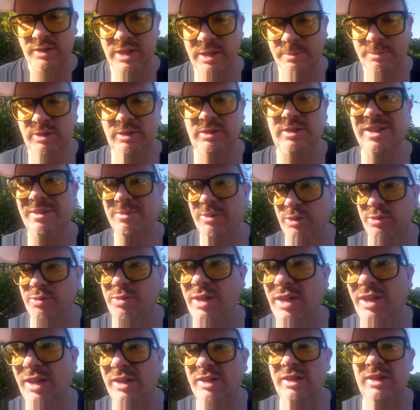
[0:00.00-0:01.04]

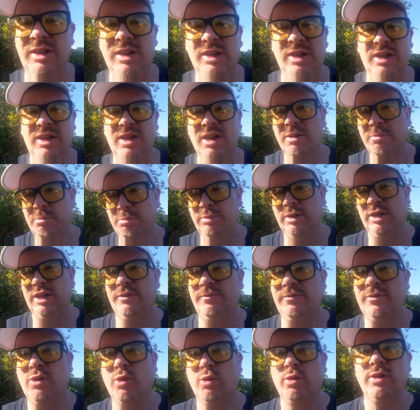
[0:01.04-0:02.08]
WWE, but
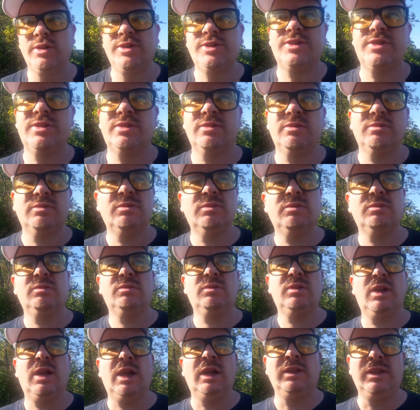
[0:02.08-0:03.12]
of course,
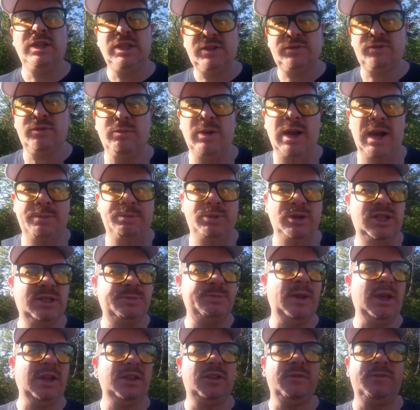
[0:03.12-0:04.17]
at least from my
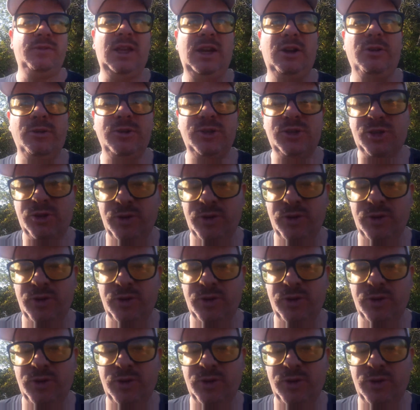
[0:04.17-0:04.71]
perspective, that always